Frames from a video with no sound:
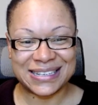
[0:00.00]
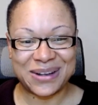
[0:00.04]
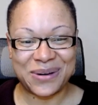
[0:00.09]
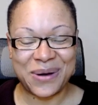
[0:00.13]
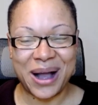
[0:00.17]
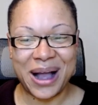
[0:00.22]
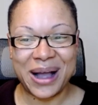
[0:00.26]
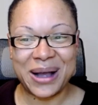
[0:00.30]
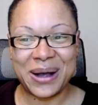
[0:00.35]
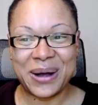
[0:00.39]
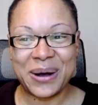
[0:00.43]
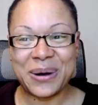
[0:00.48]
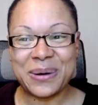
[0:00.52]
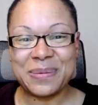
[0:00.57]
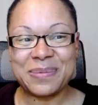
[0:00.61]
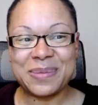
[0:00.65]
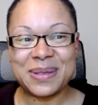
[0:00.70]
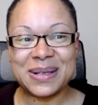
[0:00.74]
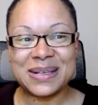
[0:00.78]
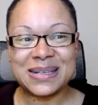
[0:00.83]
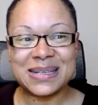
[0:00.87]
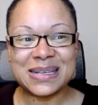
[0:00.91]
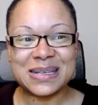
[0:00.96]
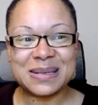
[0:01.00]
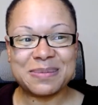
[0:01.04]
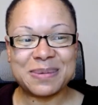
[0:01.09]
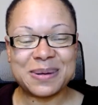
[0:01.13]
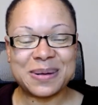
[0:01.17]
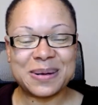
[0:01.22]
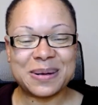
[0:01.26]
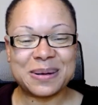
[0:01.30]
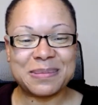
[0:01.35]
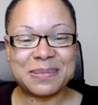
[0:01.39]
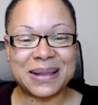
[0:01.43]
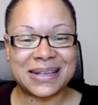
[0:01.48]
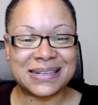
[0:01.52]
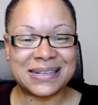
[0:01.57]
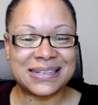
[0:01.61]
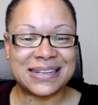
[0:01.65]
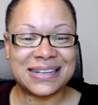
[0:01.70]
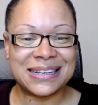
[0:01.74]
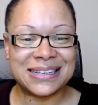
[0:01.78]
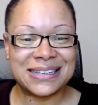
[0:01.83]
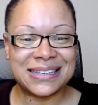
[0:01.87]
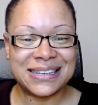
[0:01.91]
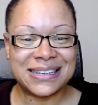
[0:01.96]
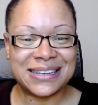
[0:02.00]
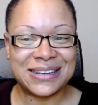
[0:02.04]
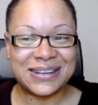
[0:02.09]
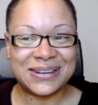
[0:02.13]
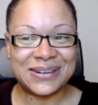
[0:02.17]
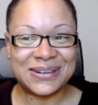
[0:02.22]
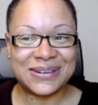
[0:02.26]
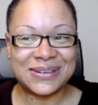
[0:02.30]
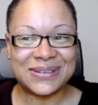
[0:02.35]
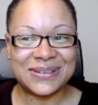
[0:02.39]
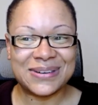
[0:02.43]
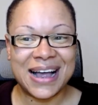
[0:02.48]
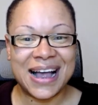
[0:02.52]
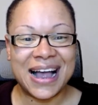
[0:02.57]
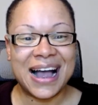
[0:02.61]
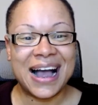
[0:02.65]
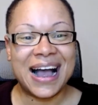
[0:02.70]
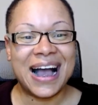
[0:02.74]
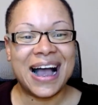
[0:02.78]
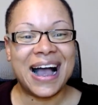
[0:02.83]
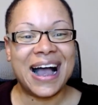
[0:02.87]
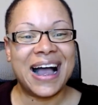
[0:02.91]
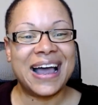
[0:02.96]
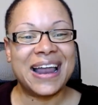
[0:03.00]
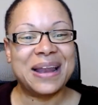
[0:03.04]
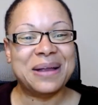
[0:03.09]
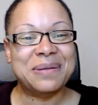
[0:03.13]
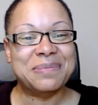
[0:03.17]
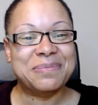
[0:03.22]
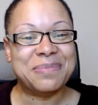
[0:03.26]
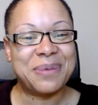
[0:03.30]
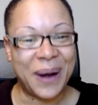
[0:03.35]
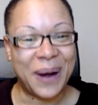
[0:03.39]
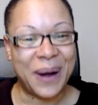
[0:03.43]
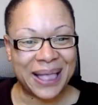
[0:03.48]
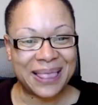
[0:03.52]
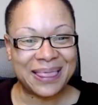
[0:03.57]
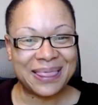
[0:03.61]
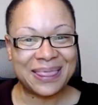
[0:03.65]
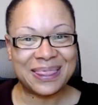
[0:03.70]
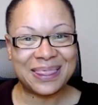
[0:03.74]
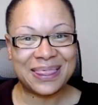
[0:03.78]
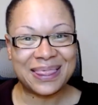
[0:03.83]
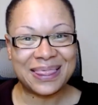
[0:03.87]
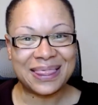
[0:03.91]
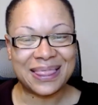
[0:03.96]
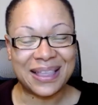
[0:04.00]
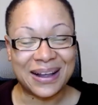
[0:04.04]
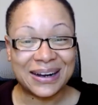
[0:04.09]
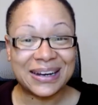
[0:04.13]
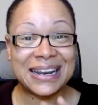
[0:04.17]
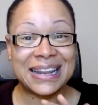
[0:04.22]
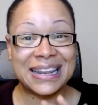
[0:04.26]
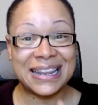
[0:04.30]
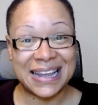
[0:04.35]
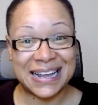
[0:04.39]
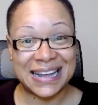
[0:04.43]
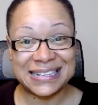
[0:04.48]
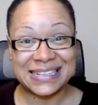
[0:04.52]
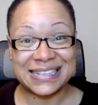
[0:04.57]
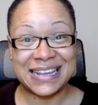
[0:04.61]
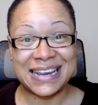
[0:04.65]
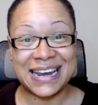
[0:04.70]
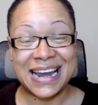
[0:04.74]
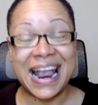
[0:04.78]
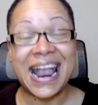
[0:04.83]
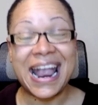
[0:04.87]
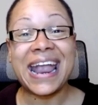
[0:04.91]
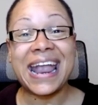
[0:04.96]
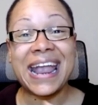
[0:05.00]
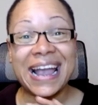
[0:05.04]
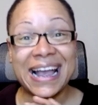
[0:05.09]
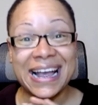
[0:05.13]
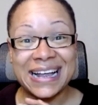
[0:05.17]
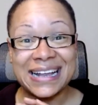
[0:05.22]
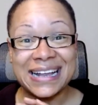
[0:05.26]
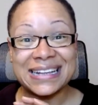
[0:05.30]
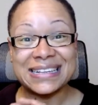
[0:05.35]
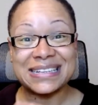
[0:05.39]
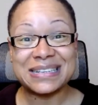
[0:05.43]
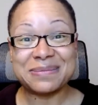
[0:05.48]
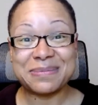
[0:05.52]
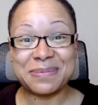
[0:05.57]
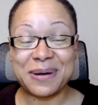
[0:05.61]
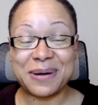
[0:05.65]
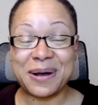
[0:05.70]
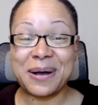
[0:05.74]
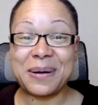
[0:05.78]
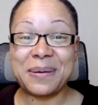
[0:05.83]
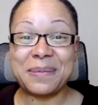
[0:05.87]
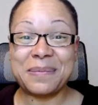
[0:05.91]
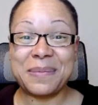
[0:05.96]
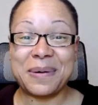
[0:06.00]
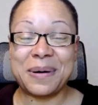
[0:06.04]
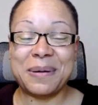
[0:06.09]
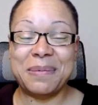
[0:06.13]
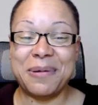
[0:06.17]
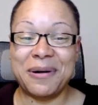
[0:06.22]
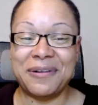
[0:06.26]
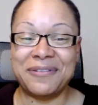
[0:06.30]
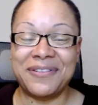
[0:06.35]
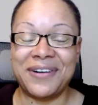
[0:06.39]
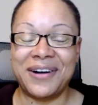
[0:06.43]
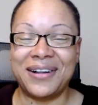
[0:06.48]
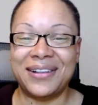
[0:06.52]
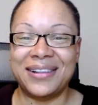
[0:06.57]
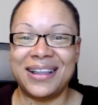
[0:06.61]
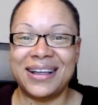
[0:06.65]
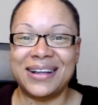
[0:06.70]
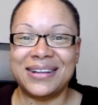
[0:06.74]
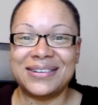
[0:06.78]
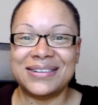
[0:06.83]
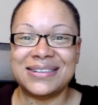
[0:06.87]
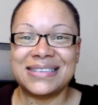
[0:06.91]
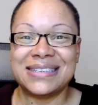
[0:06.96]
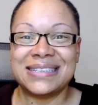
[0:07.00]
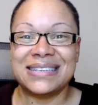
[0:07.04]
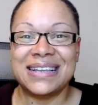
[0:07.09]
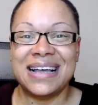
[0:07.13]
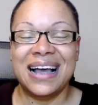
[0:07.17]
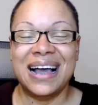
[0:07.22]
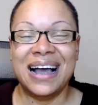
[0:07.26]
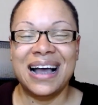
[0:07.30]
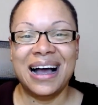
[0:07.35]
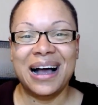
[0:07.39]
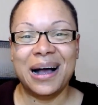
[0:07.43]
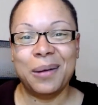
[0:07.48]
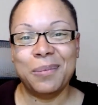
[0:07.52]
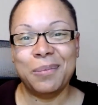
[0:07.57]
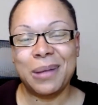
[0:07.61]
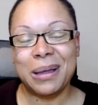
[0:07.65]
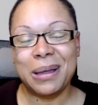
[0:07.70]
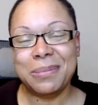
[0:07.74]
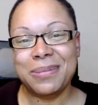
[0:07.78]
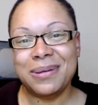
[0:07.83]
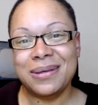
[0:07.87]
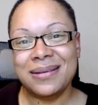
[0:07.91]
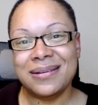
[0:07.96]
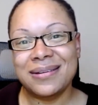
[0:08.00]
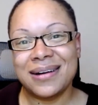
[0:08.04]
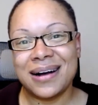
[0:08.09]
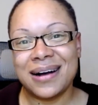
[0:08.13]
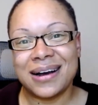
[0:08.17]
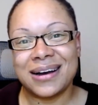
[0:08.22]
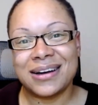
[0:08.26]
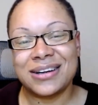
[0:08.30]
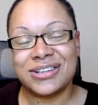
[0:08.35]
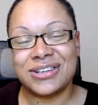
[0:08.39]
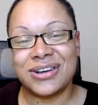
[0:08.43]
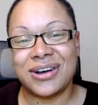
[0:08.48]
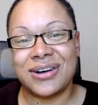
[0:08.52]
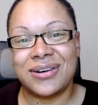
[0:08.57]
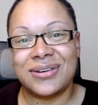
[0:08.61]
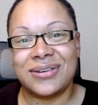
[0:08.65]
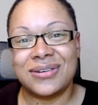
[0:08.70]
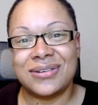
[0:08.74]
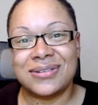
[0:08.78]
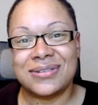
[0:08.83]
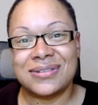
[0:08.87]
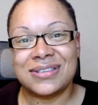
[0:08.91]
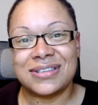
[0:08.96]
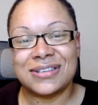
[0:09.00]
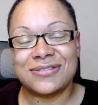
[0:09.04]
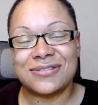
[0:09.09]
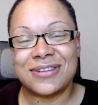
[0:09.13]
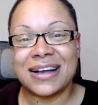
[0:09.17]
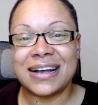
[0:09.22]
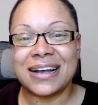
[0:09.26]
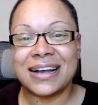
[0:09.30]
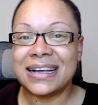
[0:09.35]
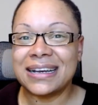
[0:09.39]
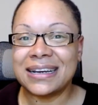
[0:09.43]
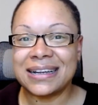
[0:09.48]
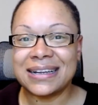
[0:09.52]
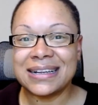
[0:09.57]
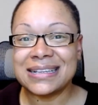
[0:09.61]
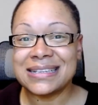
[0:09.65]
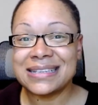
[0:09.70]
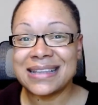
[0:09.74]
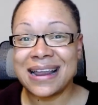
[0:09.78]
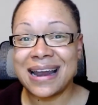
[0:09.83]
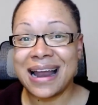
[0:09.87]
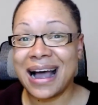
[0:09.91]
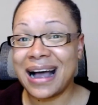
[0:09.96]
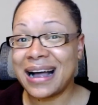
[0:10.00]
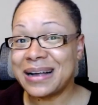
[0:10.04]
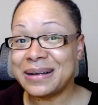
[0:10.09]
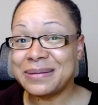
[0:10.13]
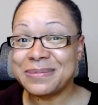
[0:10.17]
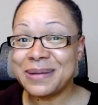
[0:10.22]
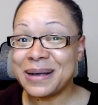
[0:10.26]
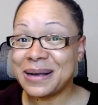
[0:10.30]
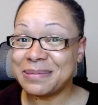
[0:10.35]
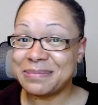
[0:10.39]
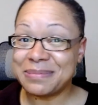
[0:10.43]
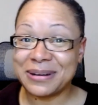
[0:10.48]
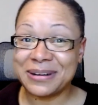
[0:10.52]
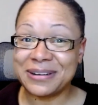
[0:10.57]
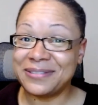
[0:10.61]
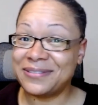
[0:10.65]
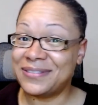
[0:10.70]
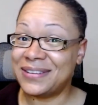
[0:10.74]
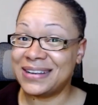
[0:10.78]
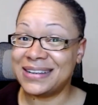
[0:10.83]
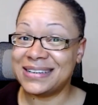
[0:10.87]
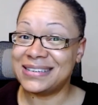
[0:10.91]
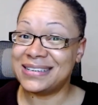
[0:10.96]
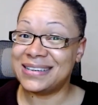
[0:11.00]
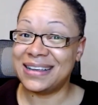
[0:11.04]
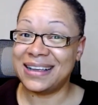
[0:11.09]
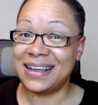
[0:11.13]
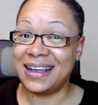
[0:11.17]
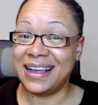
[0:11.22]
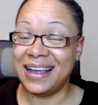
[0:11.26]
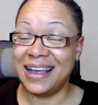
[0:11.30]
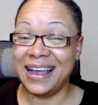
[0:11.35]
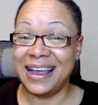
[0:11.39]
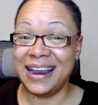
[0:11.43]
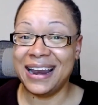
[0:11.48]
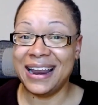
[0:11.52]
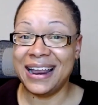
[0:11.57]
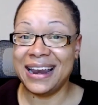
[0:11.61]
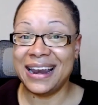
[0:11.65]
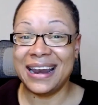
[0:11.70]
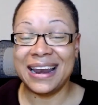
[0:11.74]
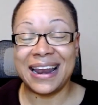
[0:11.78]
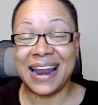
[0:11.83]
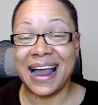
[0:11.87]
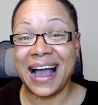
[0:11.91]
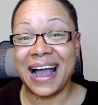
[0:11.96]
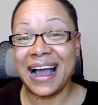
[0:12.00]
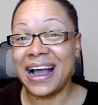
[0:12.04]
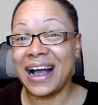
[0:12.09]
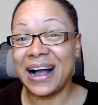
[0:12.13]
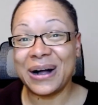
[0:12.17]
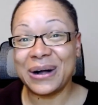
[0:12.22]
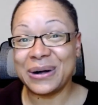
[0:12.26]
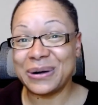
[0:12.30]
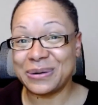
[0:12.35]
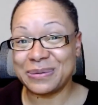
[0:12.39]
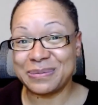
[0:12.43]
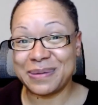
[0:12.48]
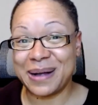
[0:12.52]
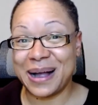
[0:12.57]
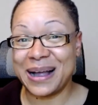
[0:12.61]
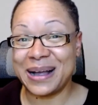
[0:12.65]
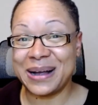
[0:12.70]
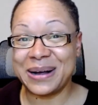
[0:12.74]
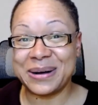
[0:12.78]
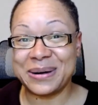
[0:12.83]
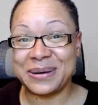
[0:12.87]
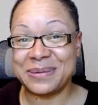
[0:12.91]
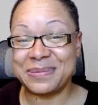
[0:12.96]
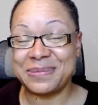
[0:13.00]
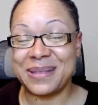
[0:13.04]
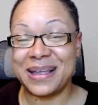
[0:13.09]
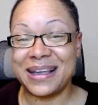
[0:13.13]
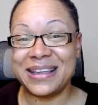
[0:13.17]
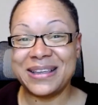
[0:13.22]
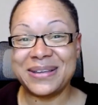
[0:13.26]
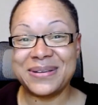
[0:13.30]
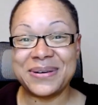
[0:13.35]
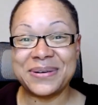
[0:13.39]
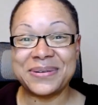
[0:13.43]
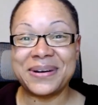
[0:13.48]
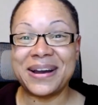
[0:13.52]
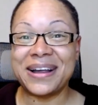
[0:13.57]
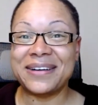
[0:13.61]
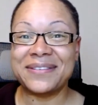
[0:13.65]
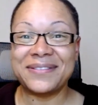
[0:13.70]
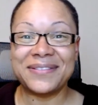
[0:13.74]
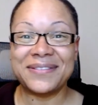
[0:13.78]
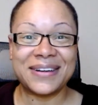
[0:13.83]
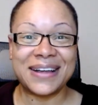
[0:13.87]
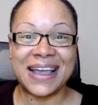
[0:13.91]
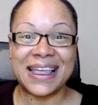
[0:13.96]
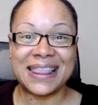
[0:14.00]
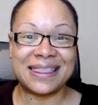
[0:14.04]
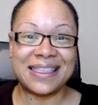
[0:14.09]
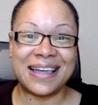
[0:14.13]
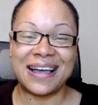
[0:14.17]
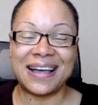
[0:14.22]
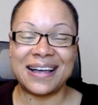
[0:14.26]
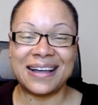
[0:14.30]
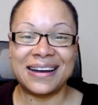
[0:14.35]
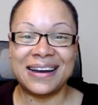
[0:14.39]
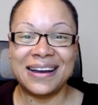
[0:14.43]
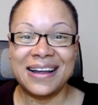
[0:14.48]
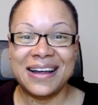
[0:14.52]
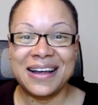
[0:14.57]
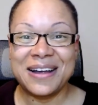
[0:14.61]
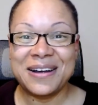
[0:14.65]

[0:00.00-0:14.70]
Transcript: So I hope this has been a blessing to you, an important learning lesson, and above all else, maybe you got a chuckle to recognize that I'm not perfect. And I, I hope, I hope that you don't ever get that